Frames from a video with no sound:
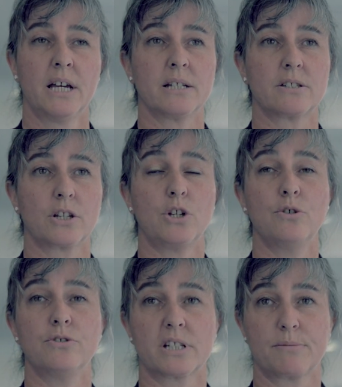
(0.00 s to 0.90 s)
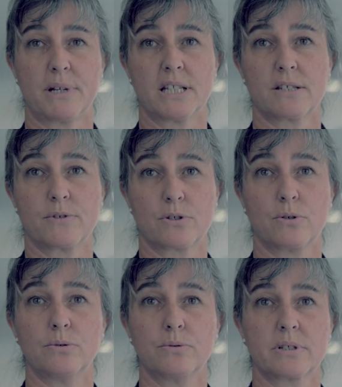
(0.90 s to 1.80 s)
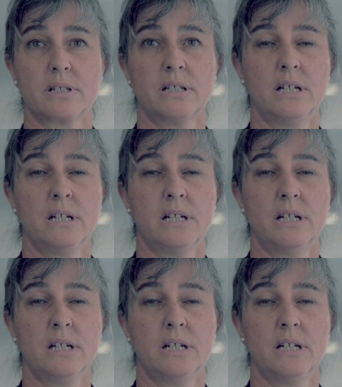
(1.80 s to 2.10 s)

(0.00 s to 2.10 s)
It's a huge expense for schools.